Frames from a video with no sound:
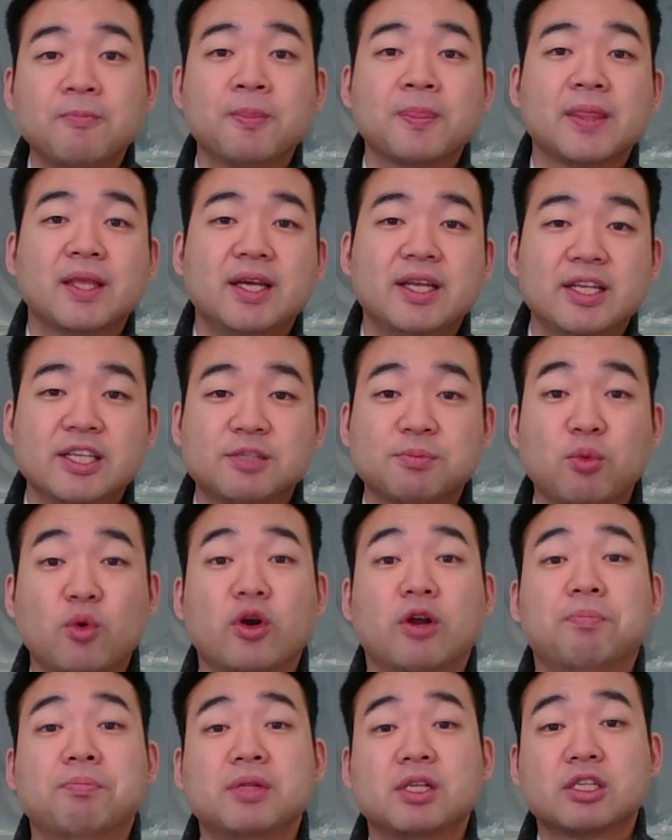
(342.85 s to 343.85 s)
It is more
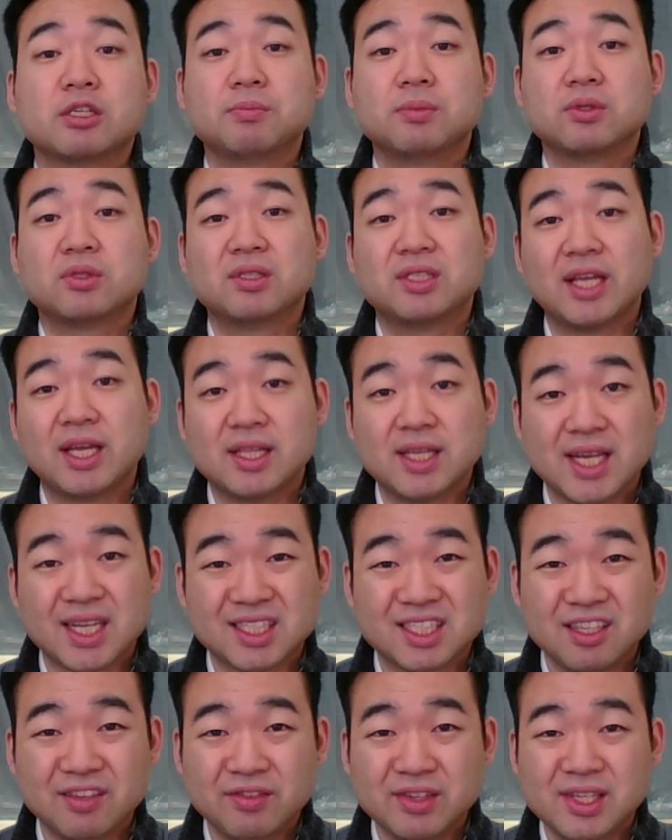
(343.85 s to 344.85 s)
applicable to daily
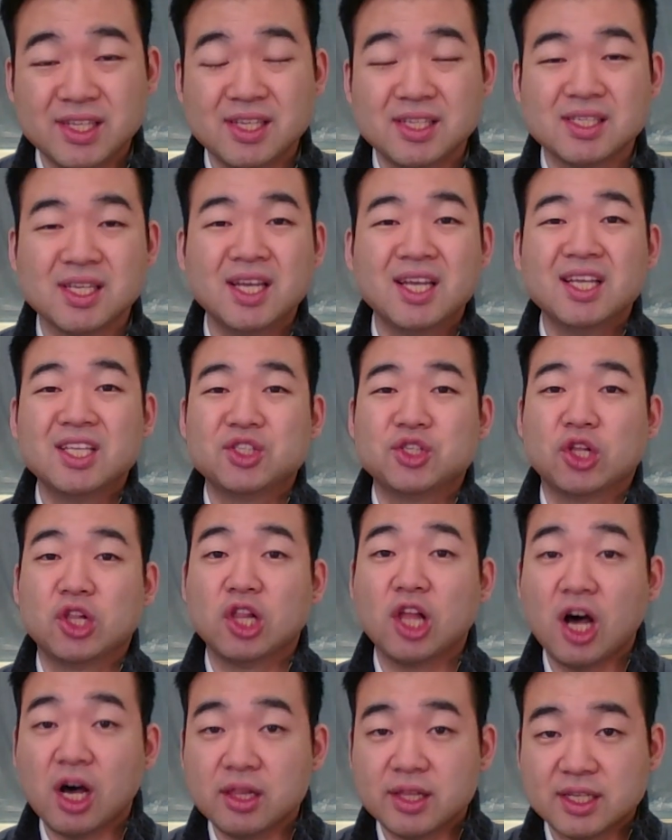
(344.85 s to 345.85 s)
activities, it's a
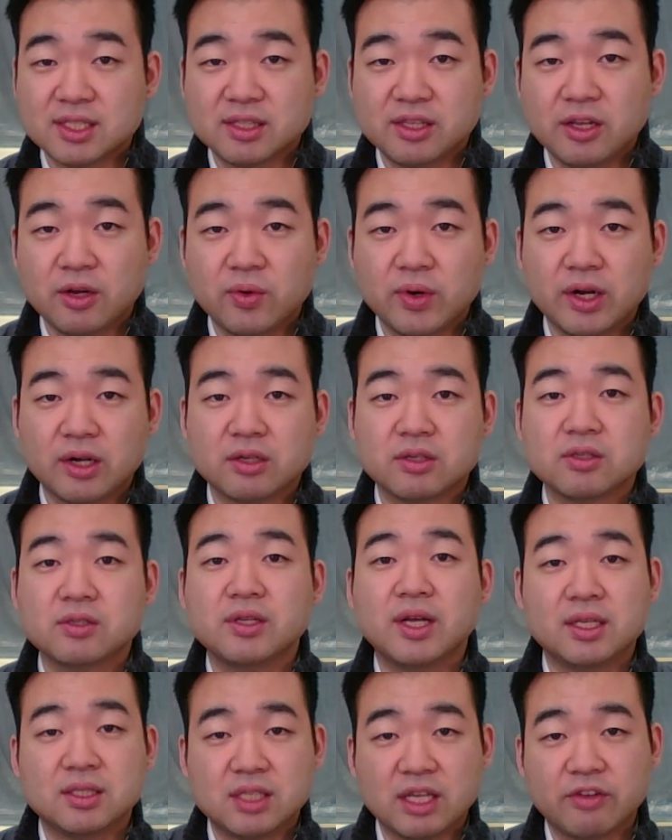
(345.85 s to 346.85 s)
lot less theoretical,
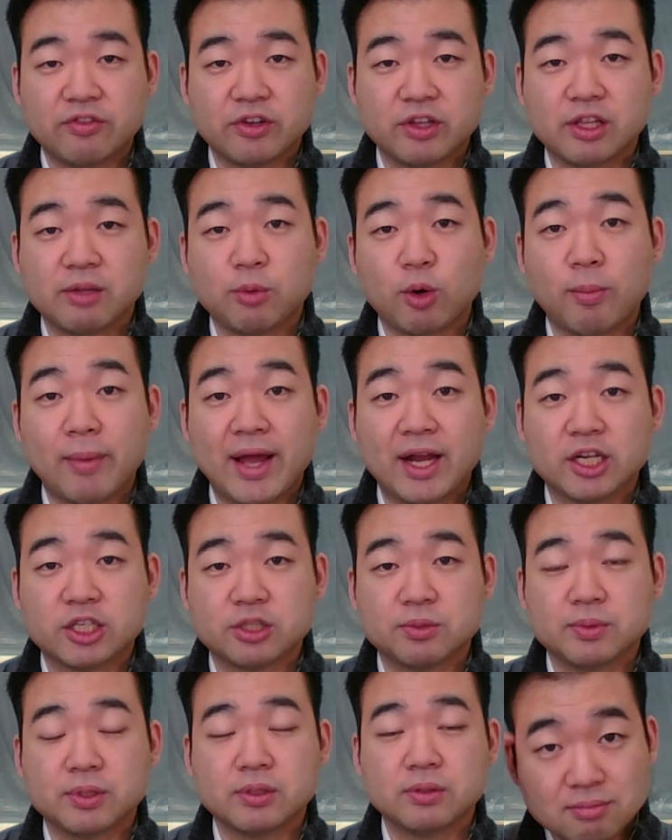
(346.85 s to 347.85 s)
and definitely more
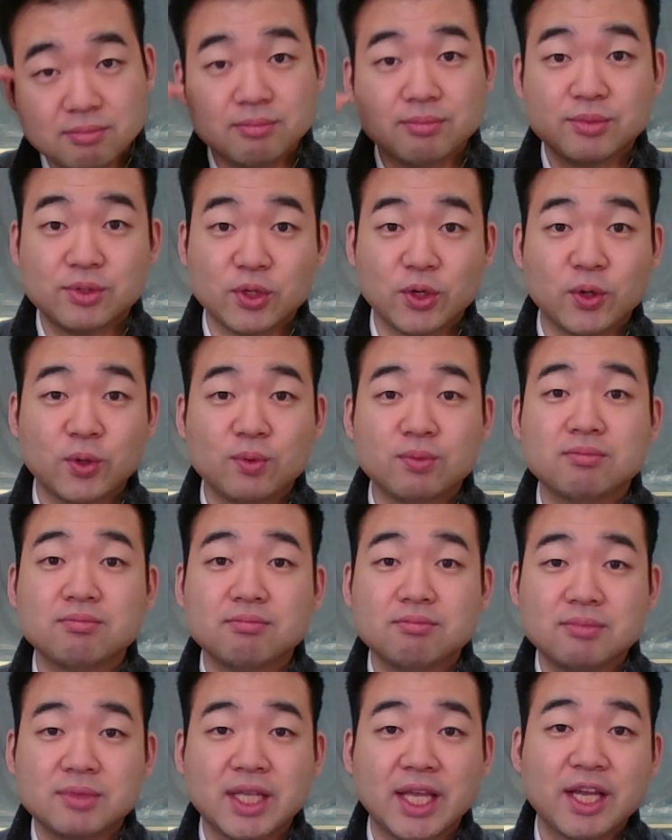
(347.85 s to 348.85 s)
manageable. So
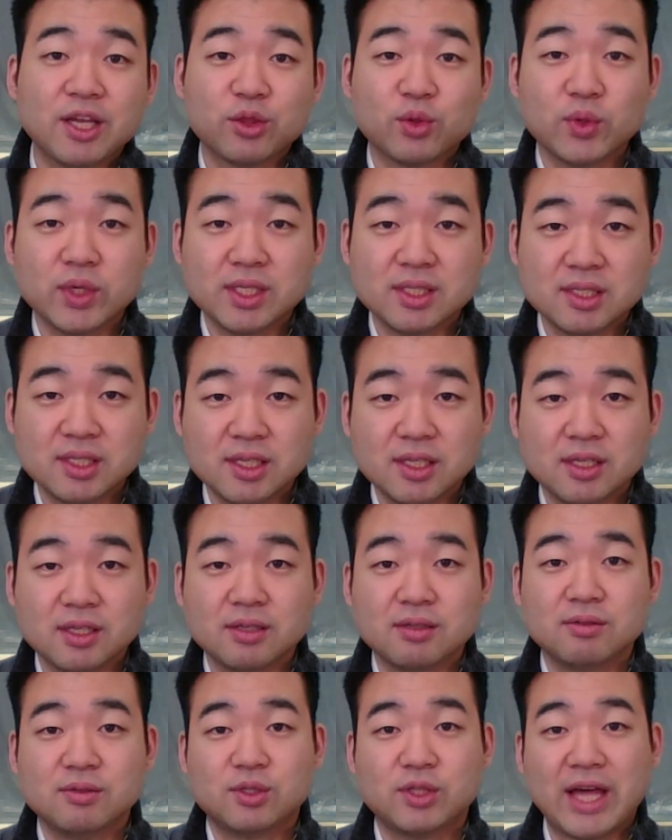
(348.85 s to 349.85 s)
take 3C,
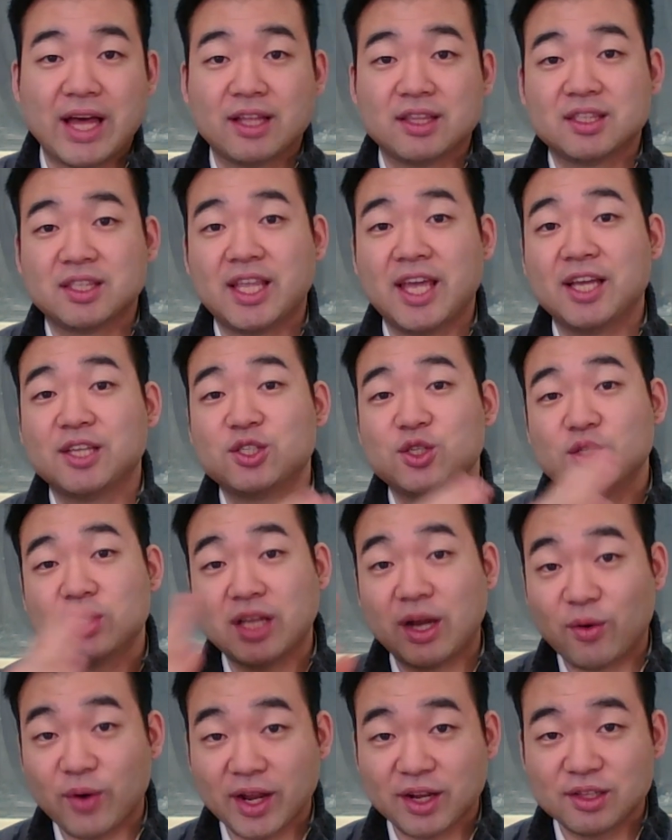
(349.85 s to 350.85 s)
that takes you
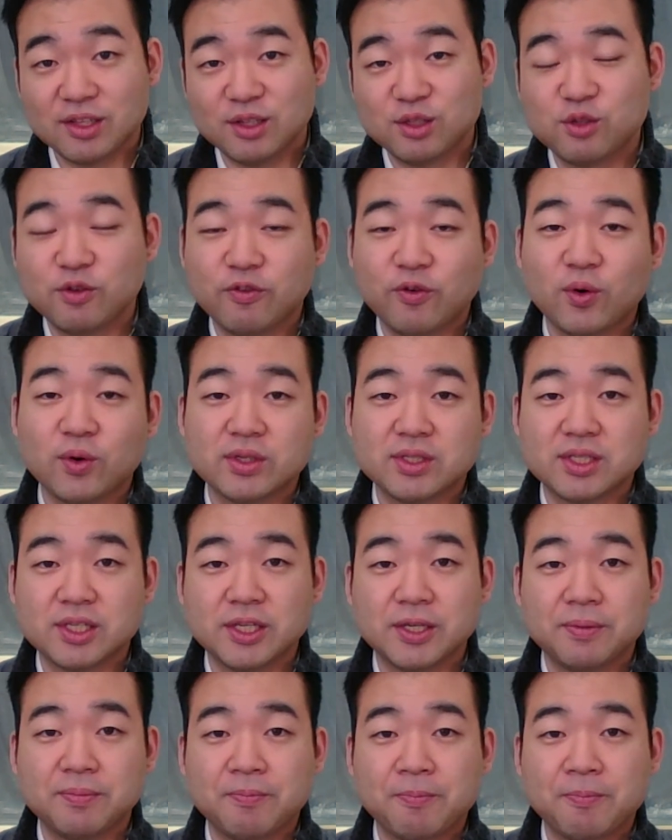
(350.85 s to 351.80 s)
directly to 4C.